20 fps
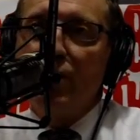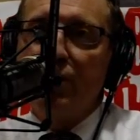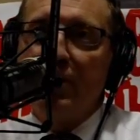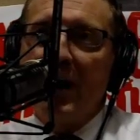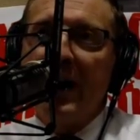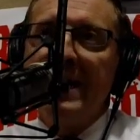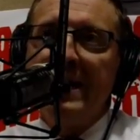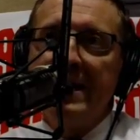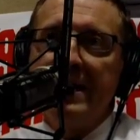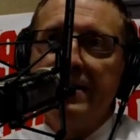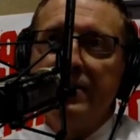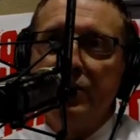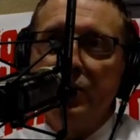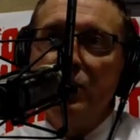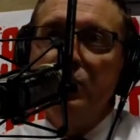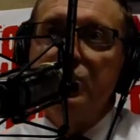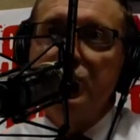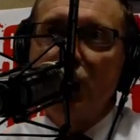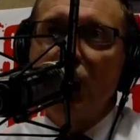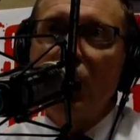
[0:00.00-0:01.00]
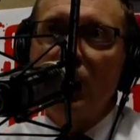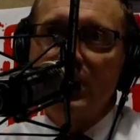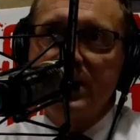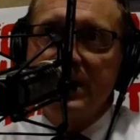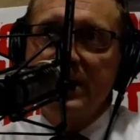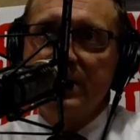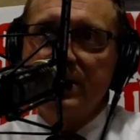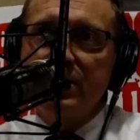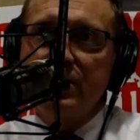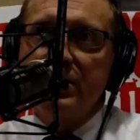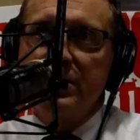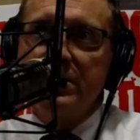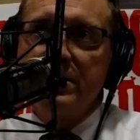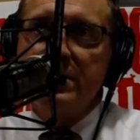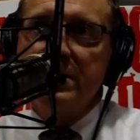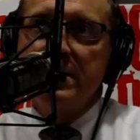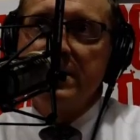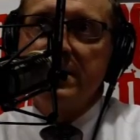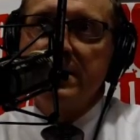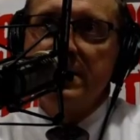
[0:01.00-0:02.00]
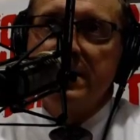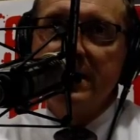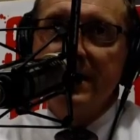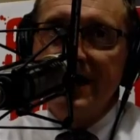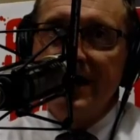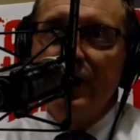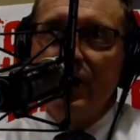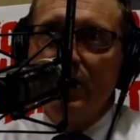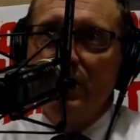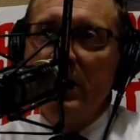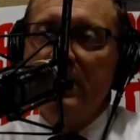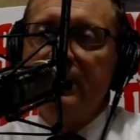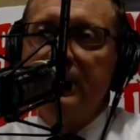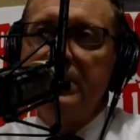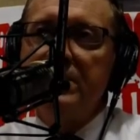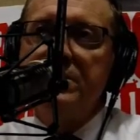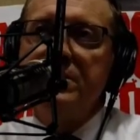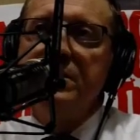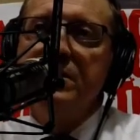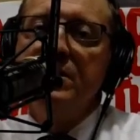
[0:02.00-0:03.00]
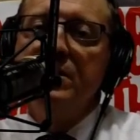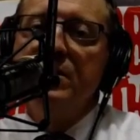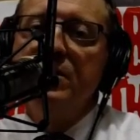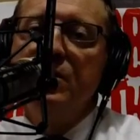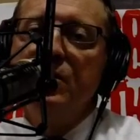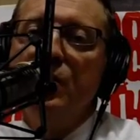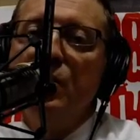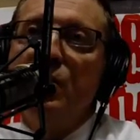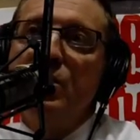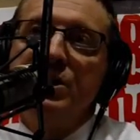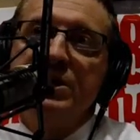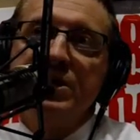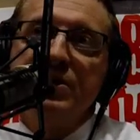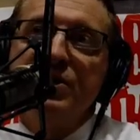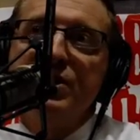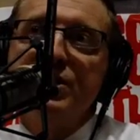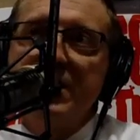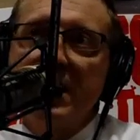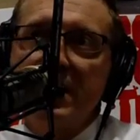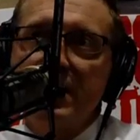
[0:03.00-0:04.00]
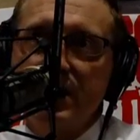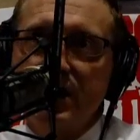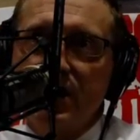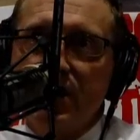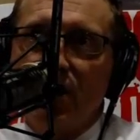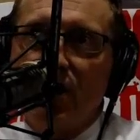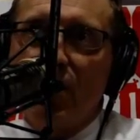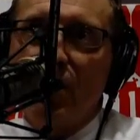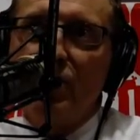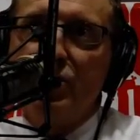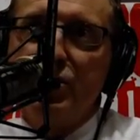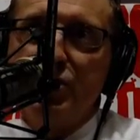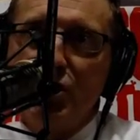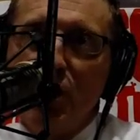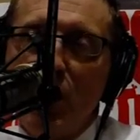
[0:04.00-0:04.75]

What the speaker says: are finding used car dealers here in Memphis who are still selling the cars